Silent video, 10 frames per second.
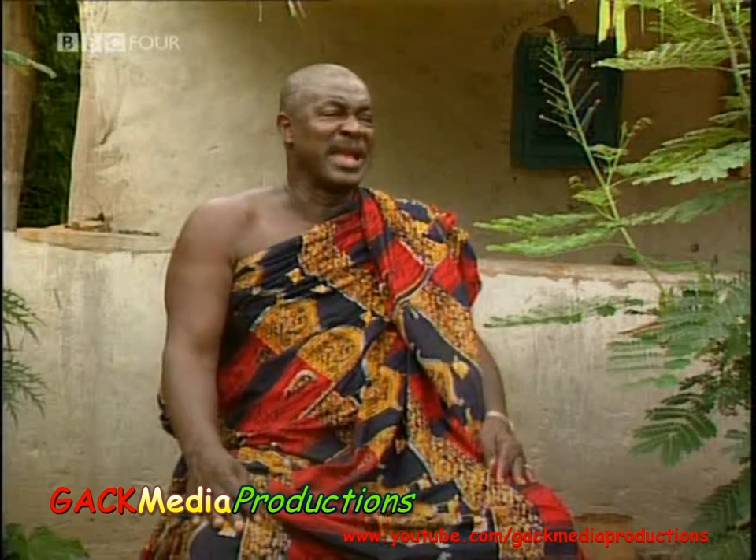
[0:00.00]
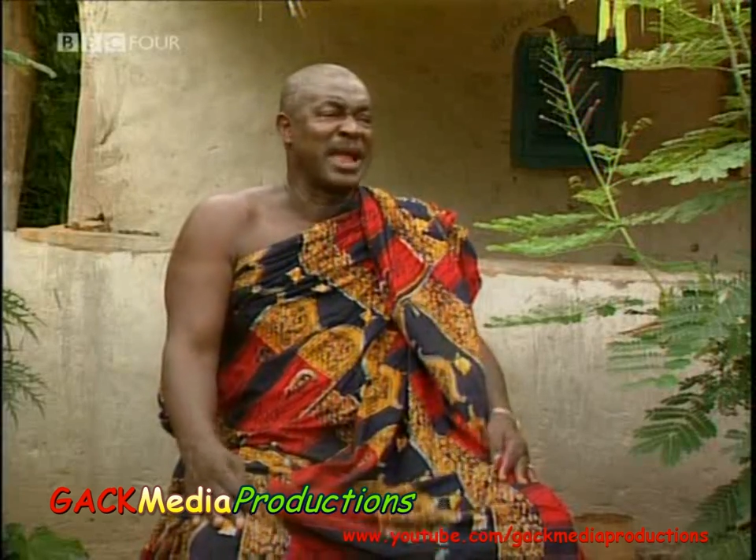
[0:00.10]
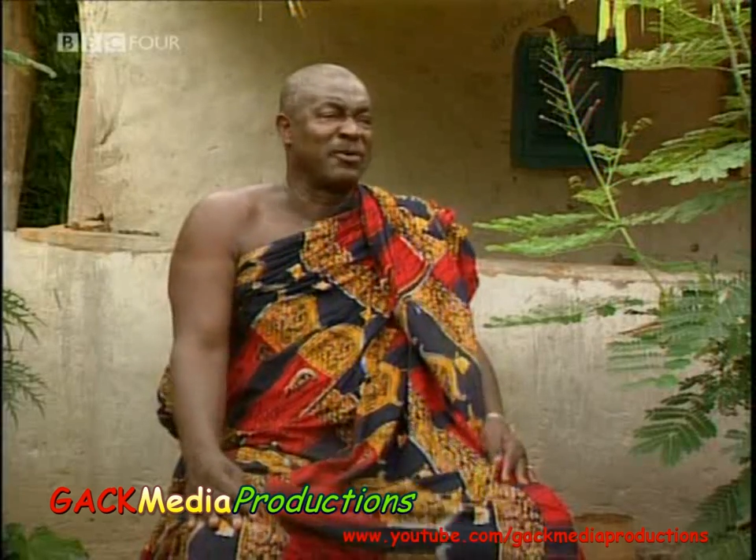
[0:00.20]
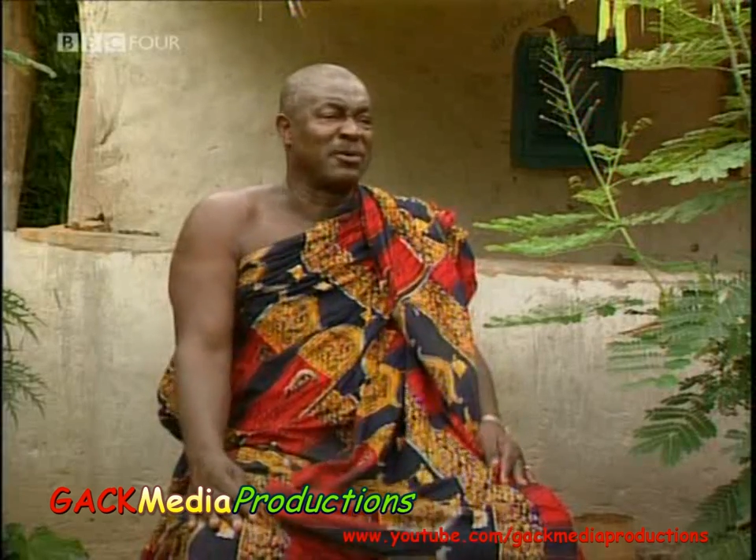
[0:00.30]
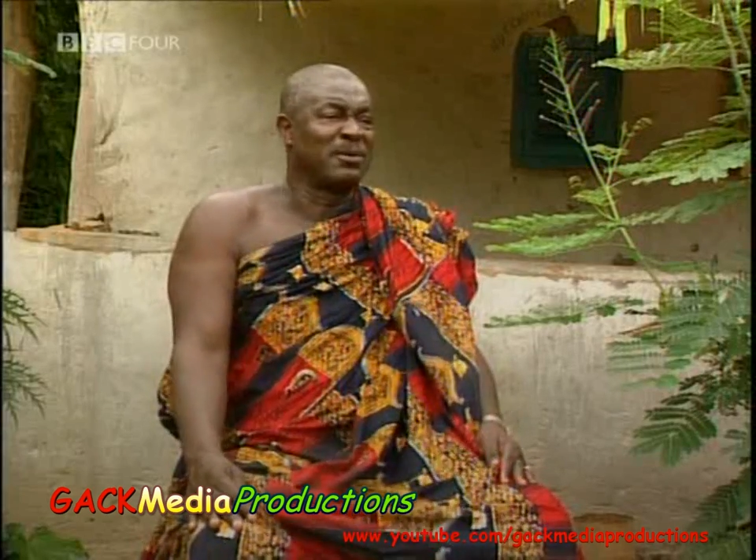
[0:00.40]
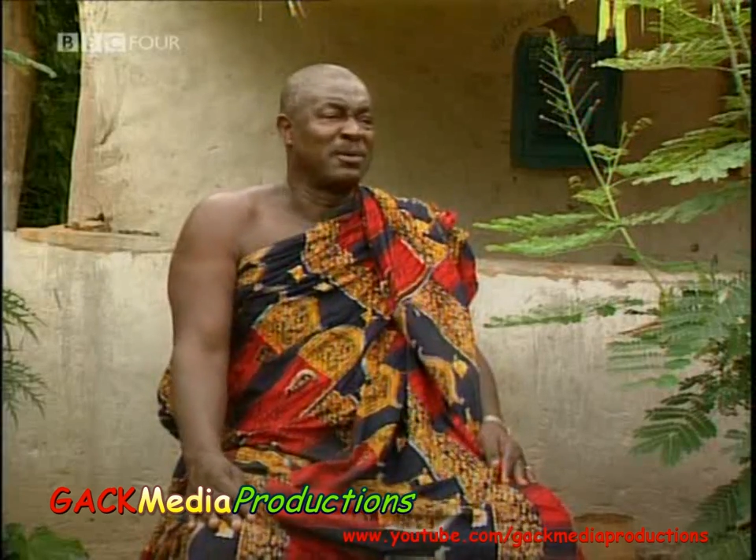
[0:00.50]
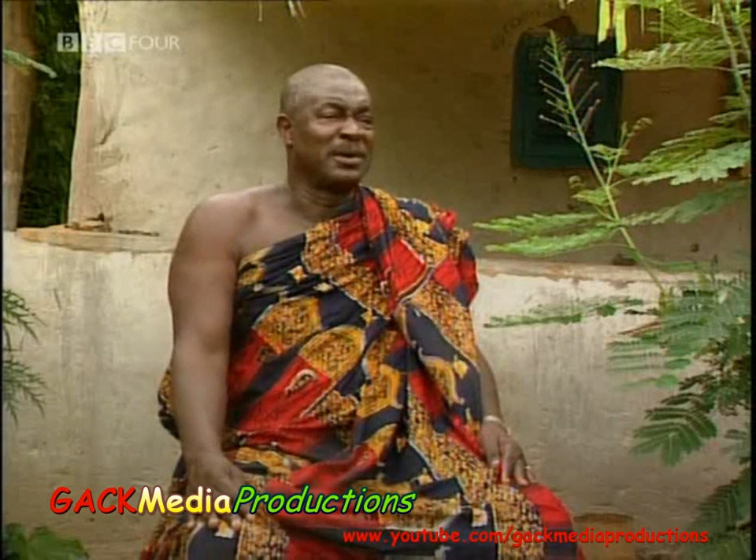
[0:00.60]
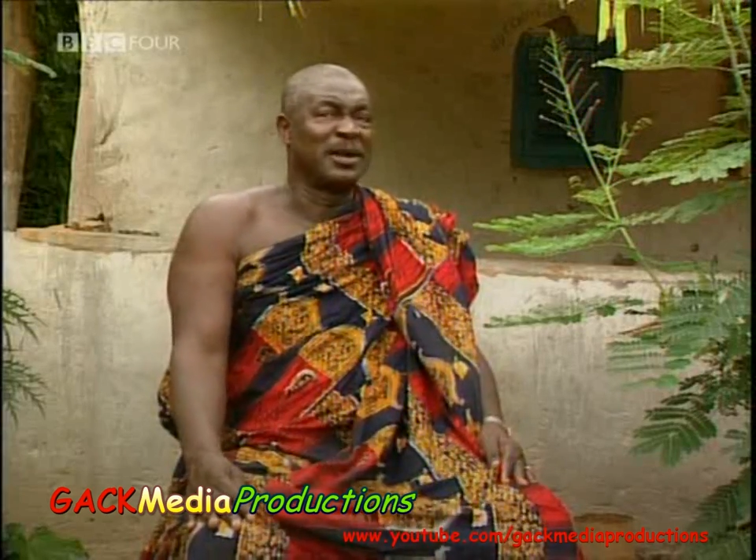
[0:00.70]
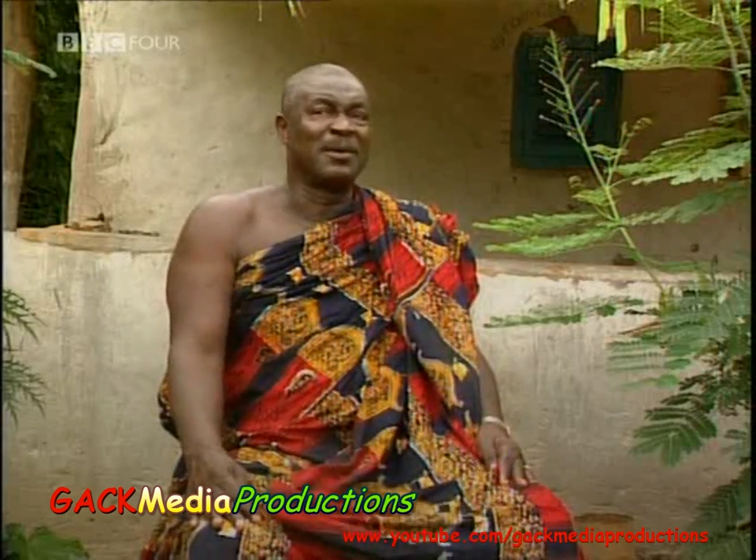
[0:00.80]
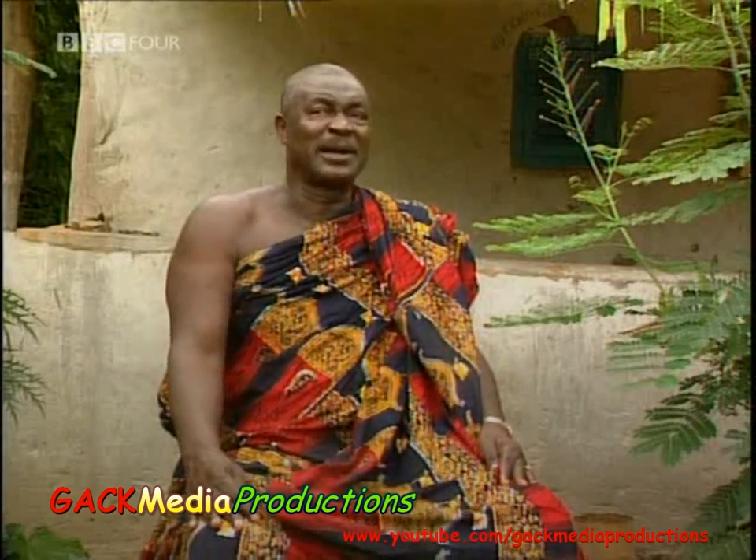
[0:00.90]
British,
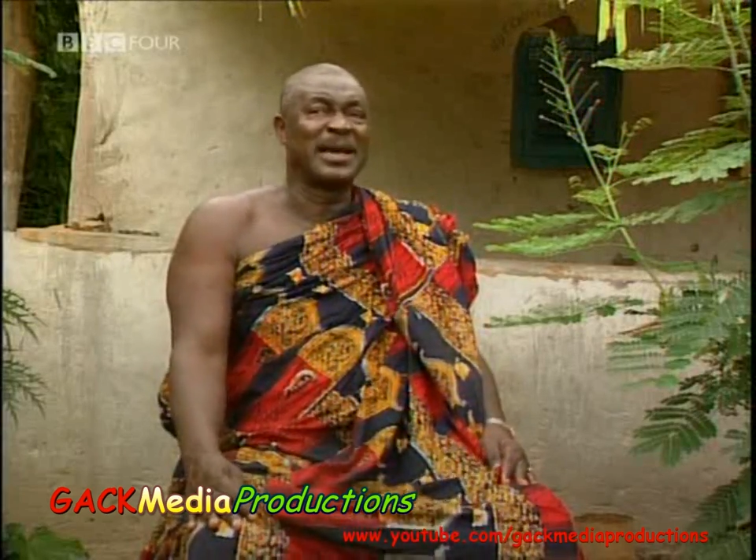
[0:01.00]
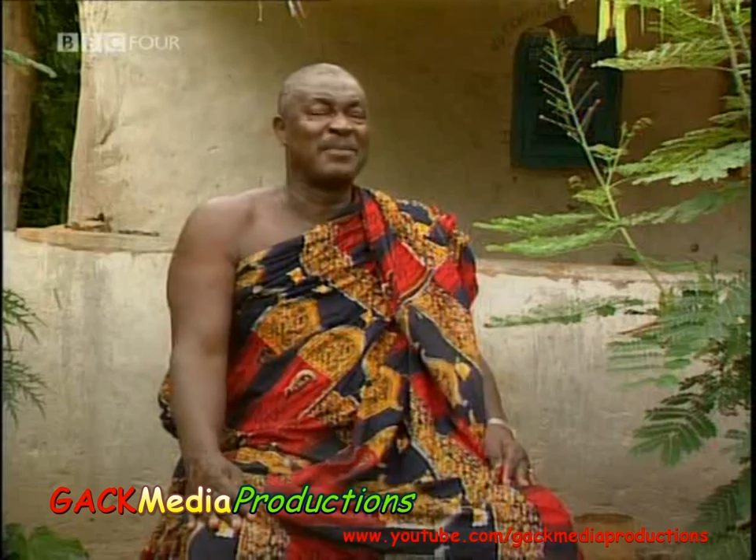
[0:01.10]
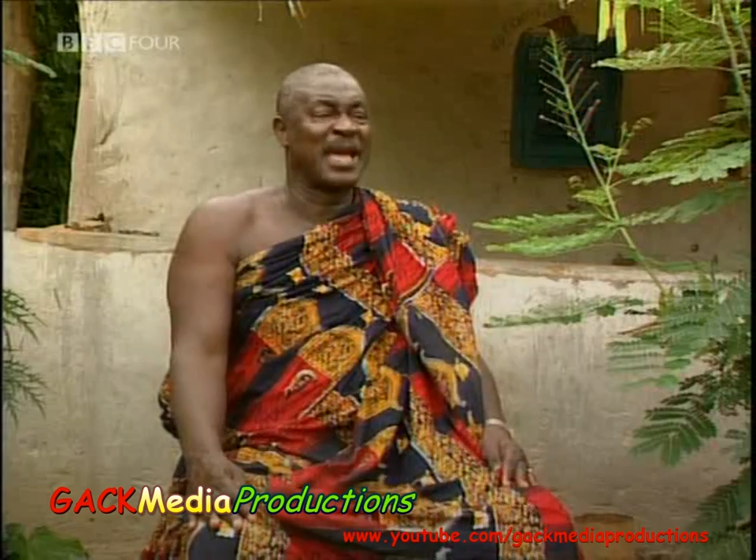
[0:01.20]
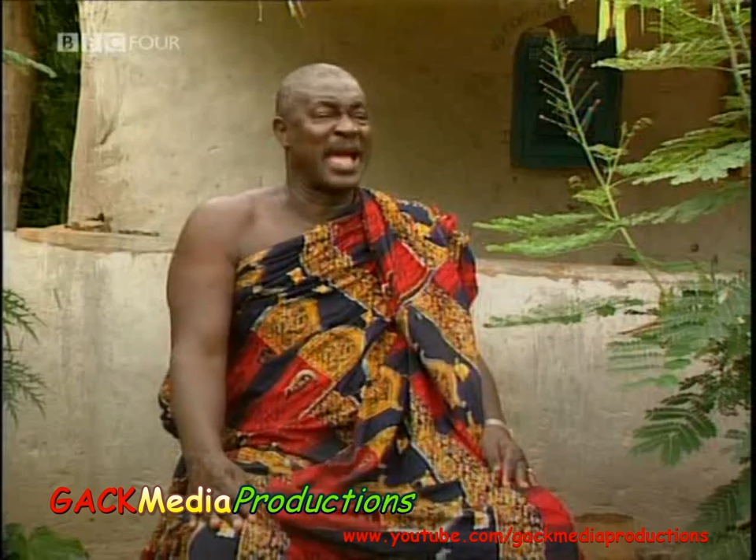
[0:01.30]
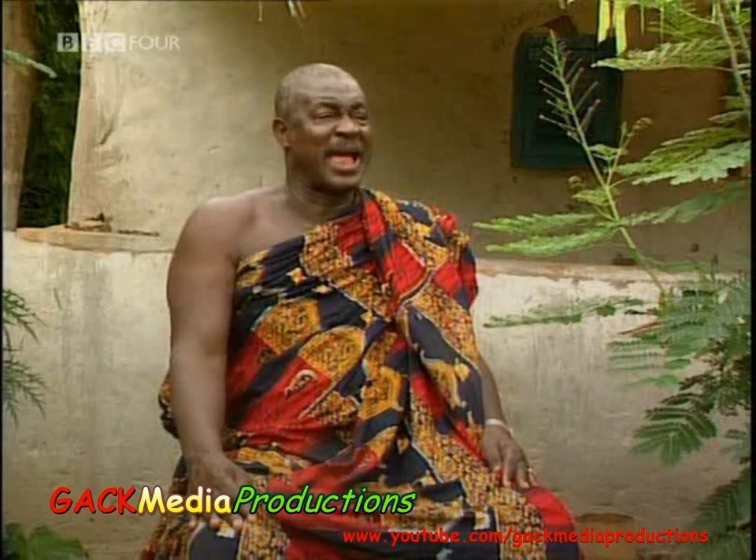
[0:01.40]
and we had no say.